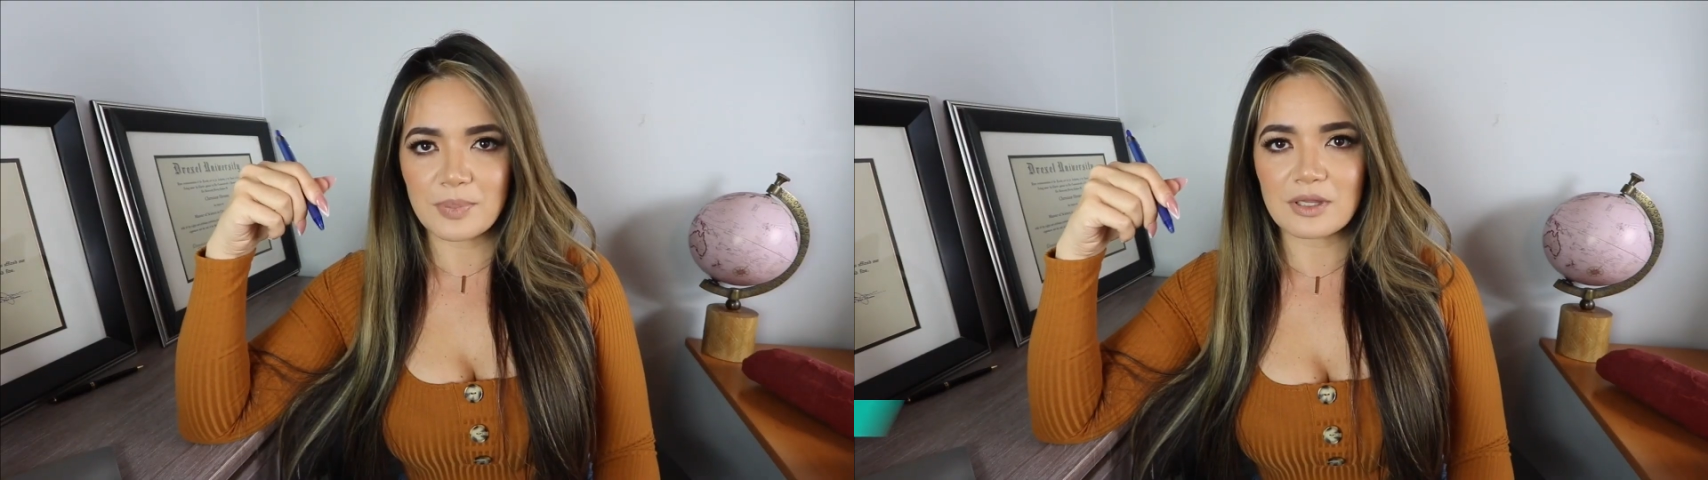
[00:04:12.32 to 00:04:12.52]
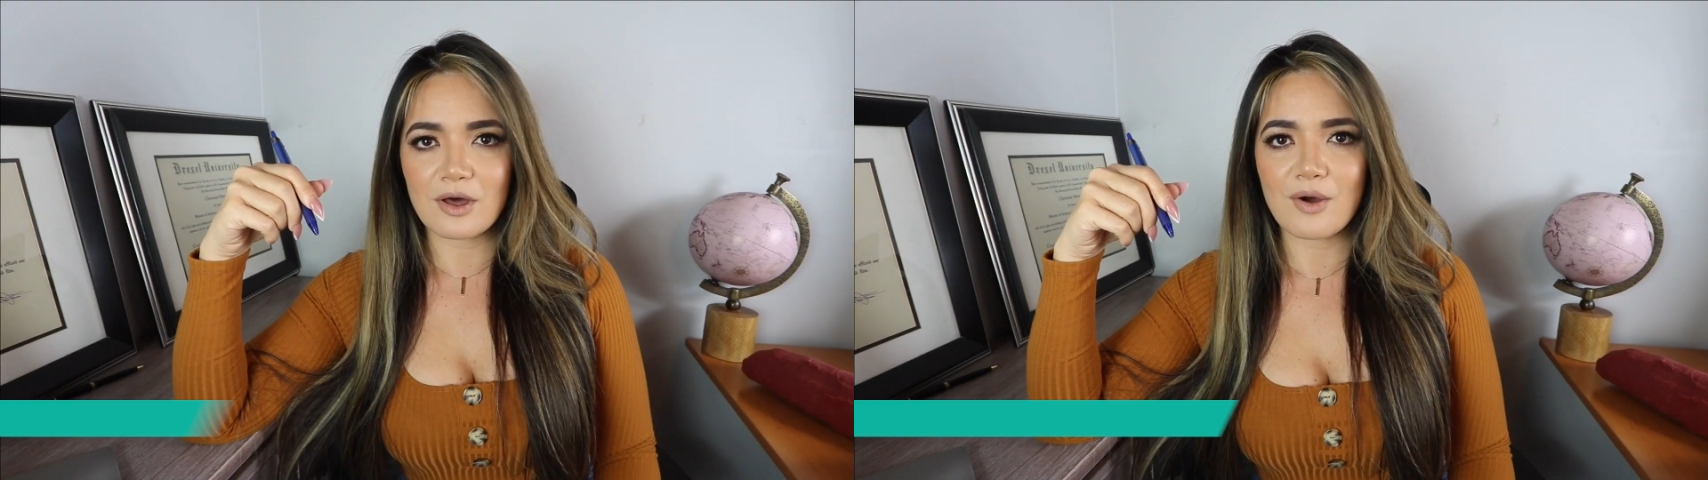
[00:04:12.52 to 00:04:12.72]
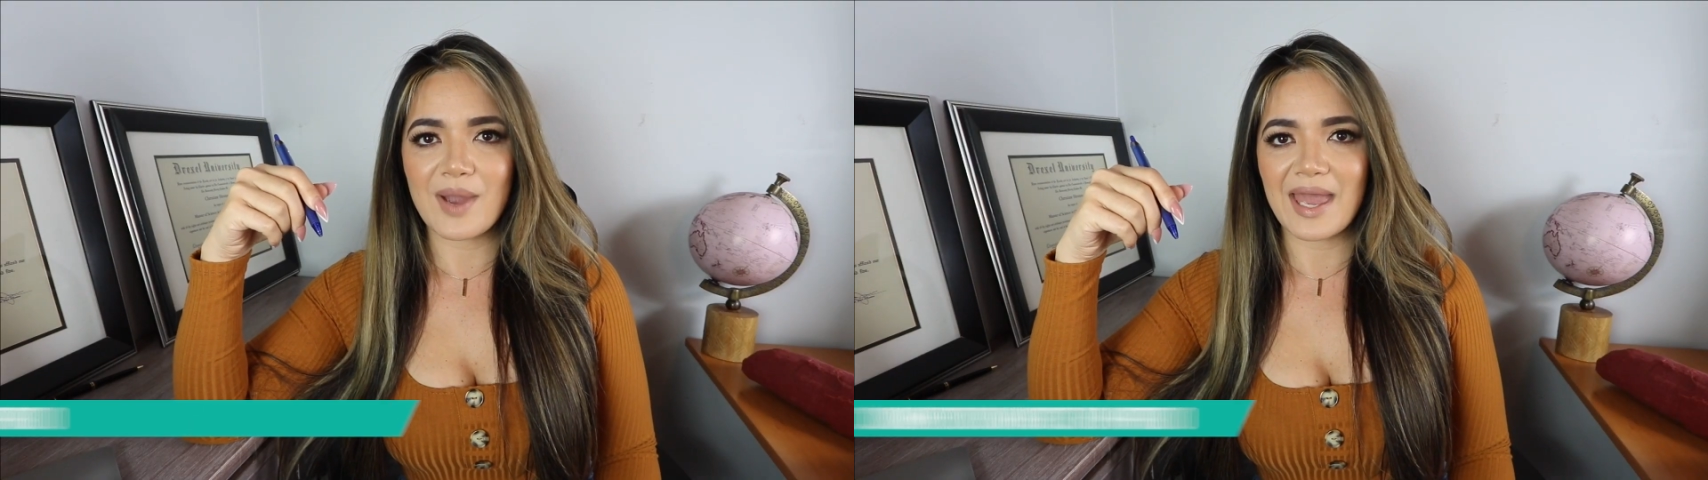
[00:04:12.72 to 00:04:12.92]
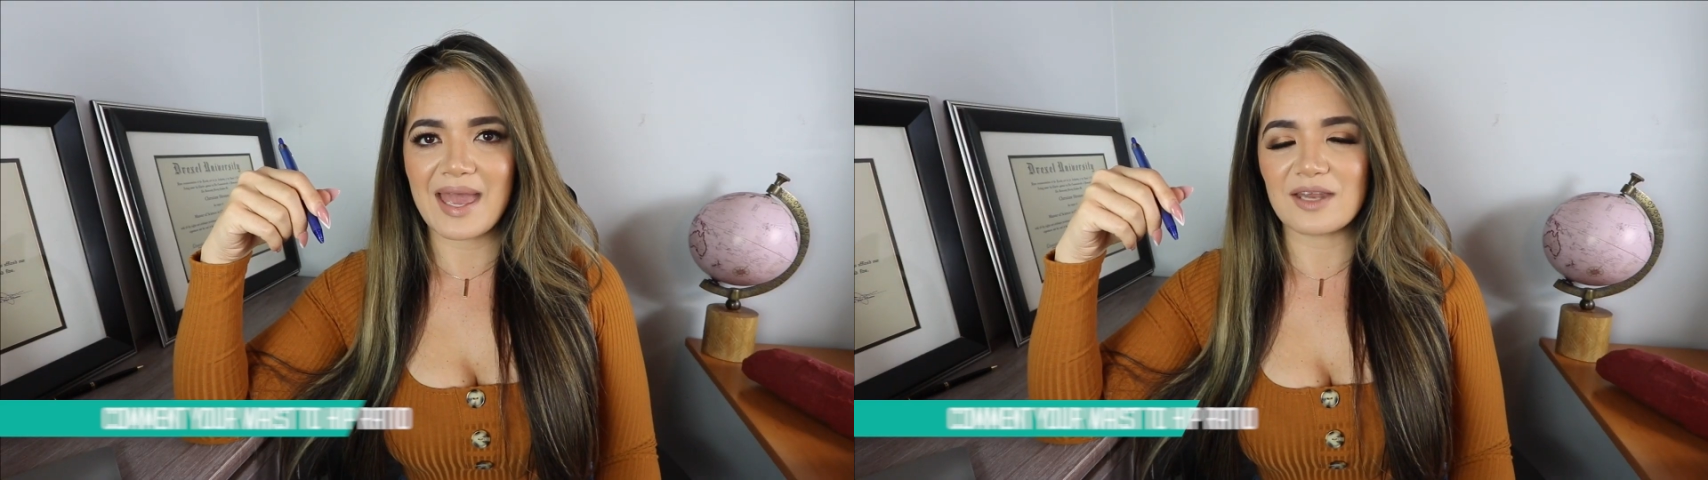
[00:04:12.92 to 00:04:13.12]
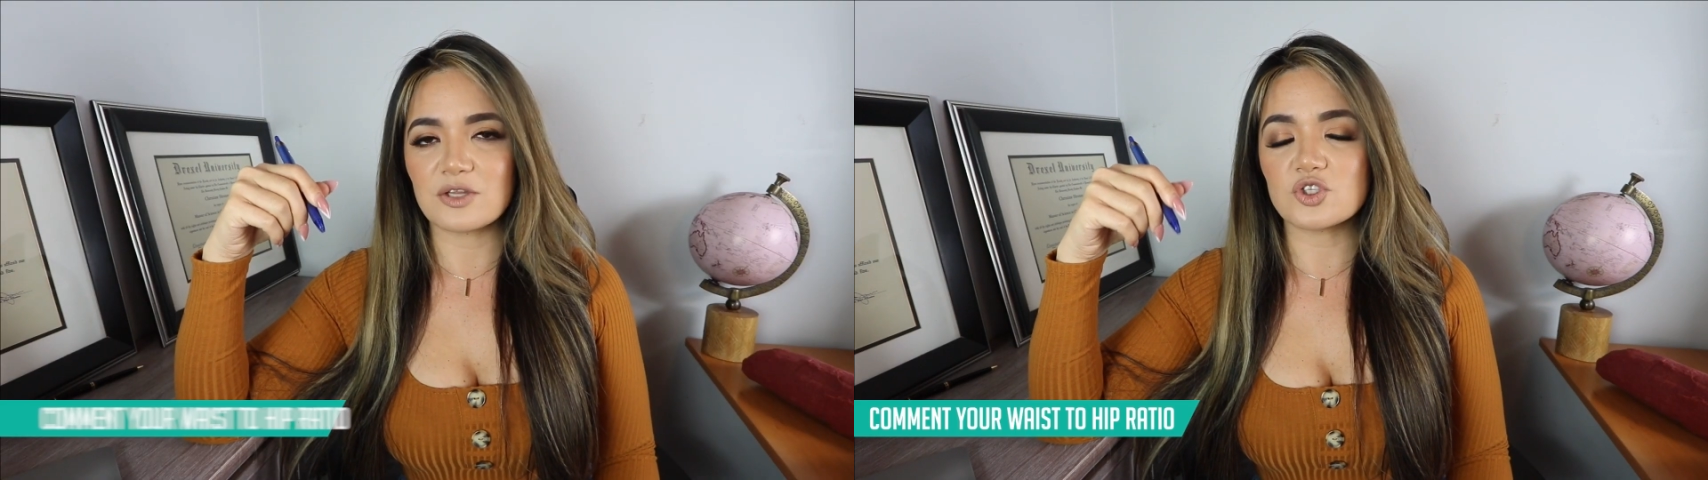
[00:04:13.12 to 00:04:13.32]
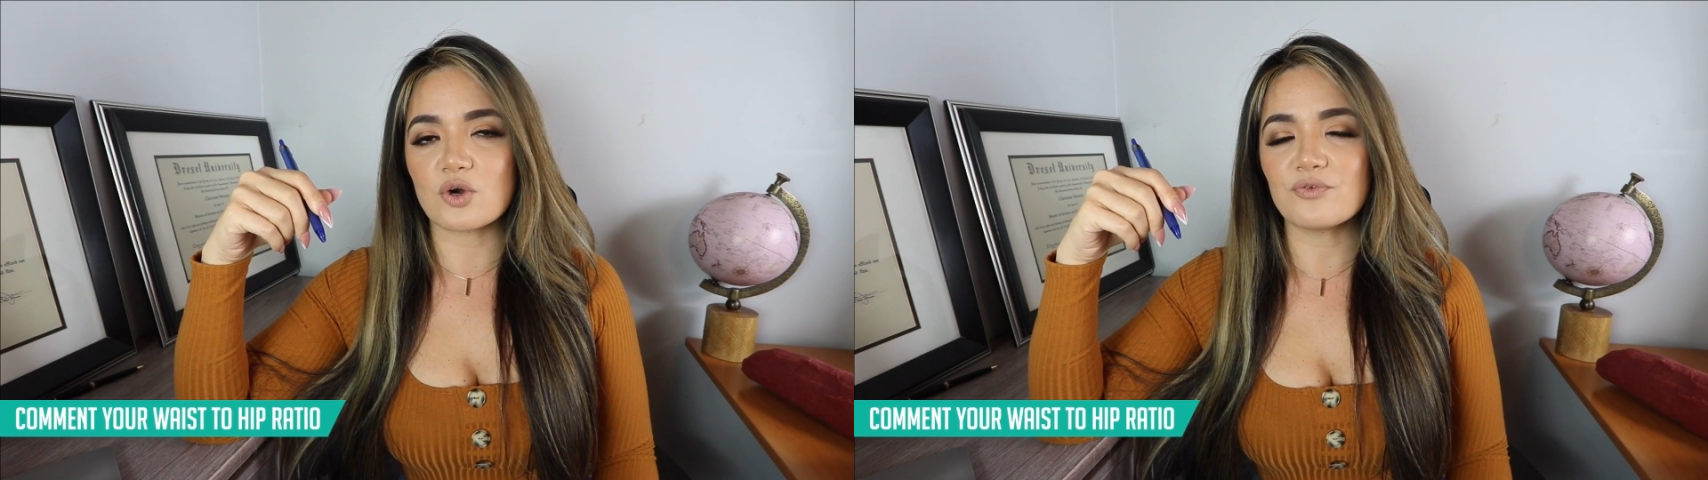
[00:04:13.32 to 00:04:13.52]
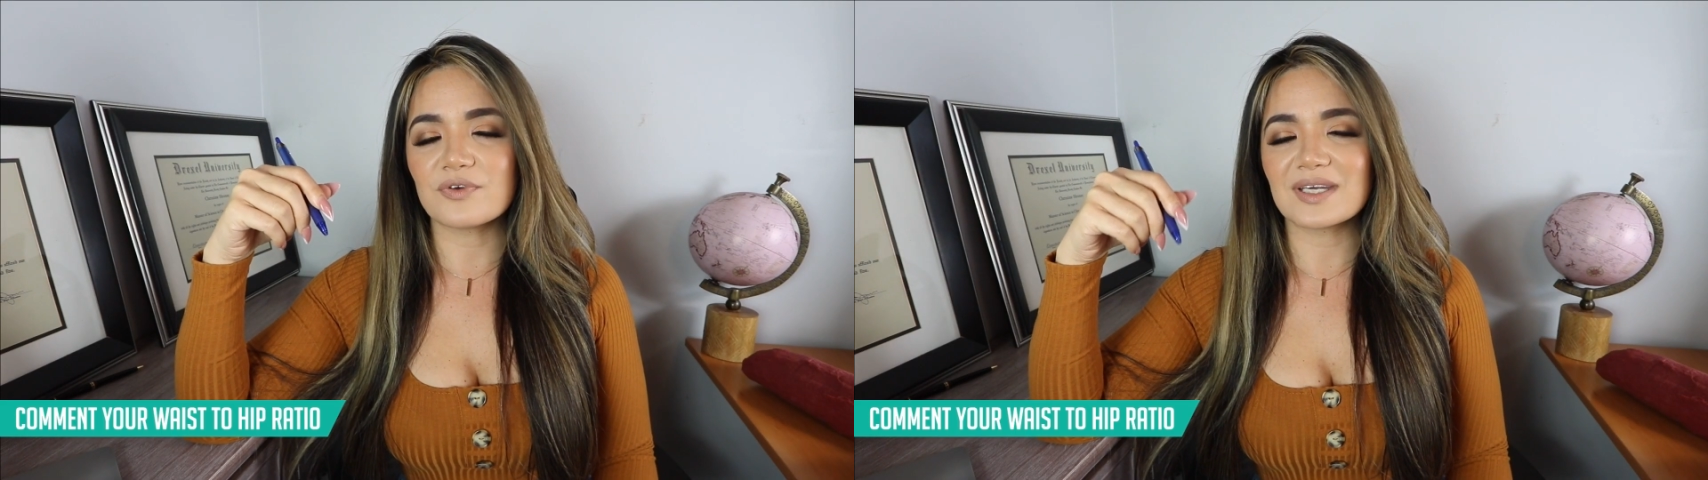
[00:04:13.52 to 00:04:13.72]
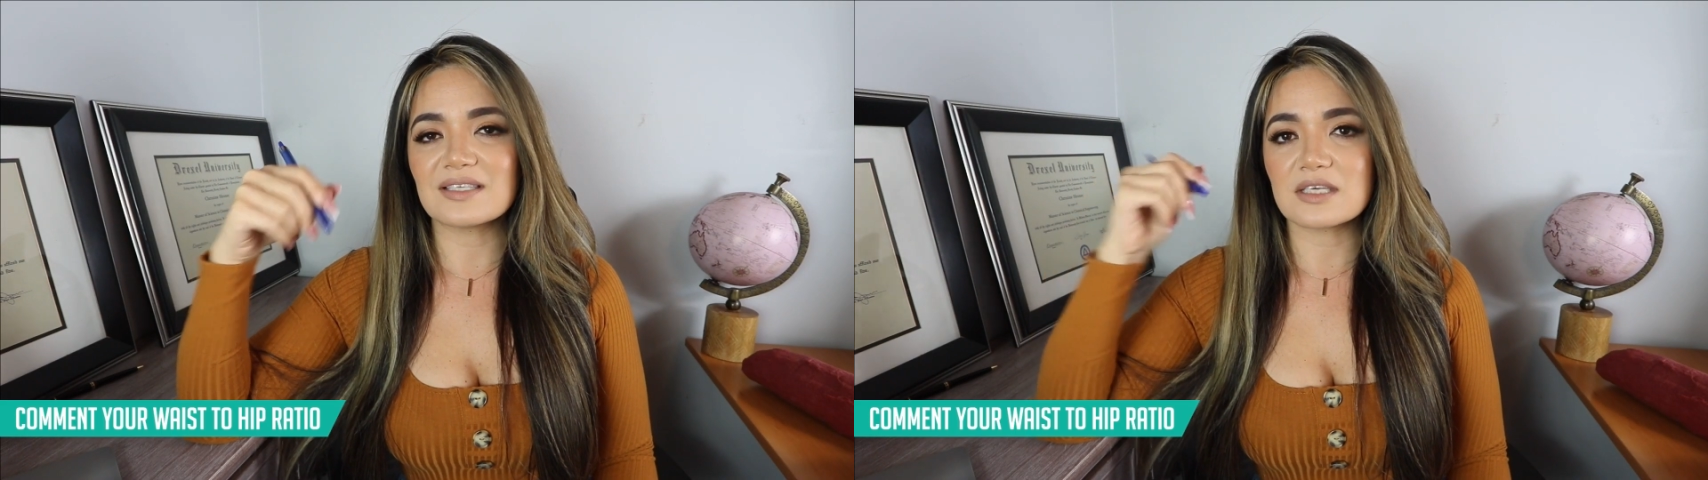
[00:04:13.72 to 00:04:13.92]
below and don't
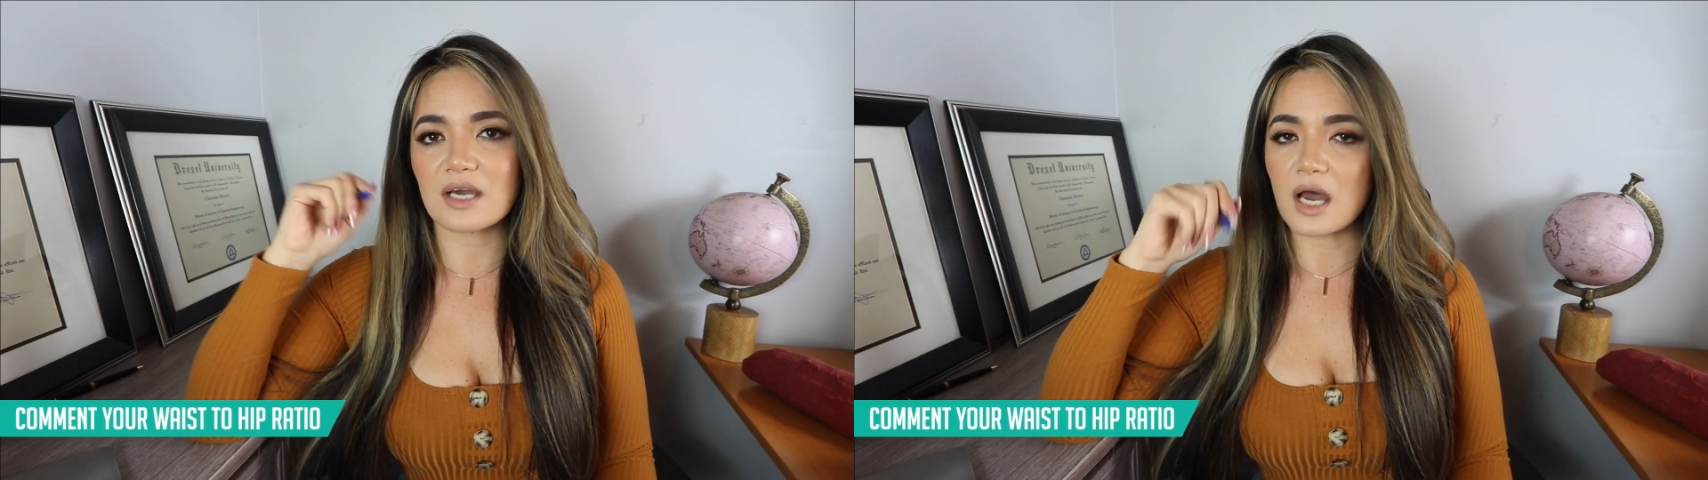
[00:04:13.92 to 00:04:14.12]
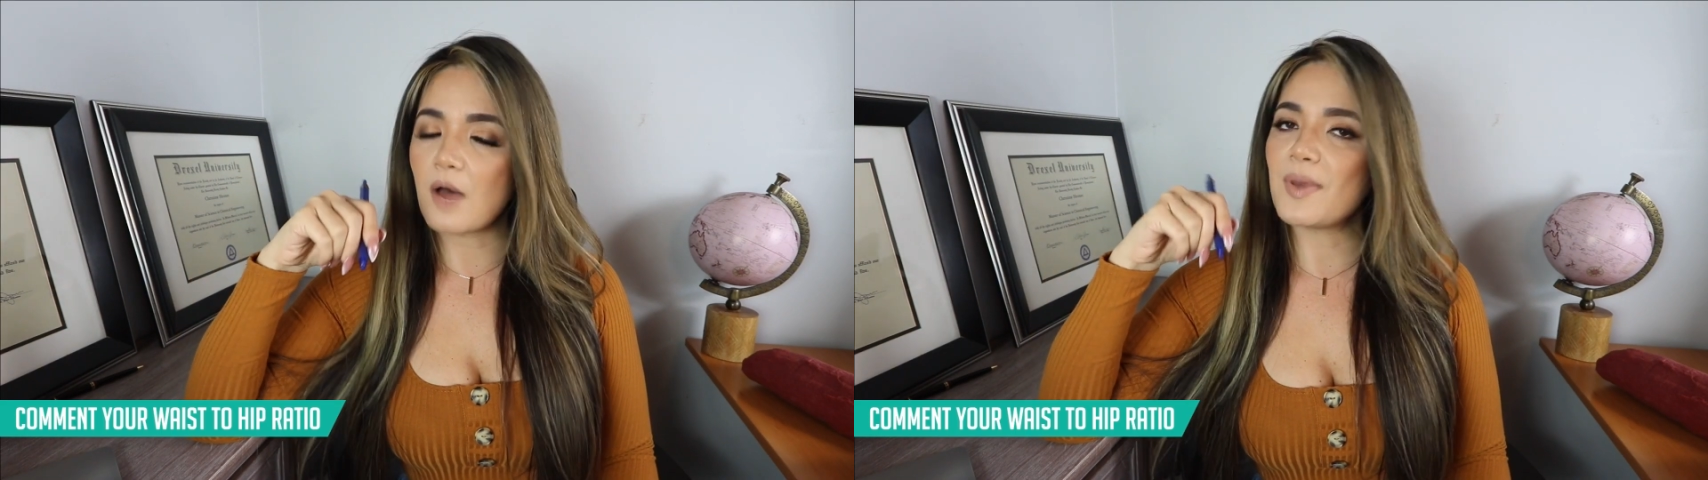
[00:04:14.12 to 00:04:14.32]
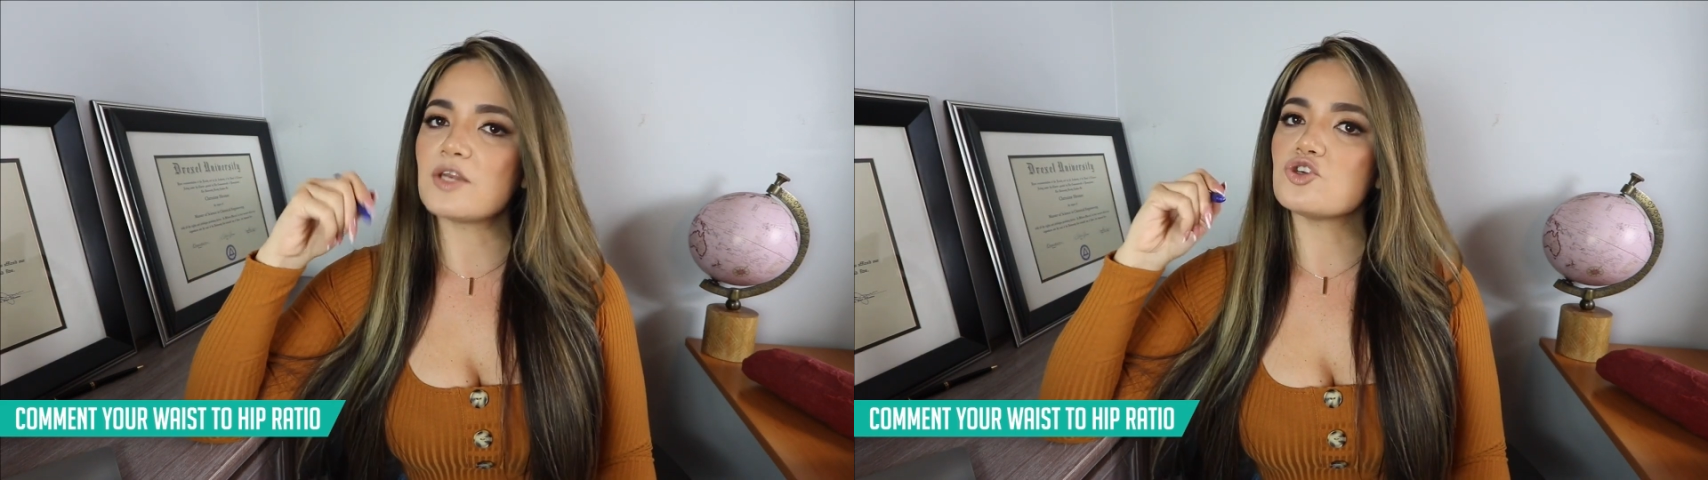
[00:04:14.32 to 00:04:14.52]
forget to comment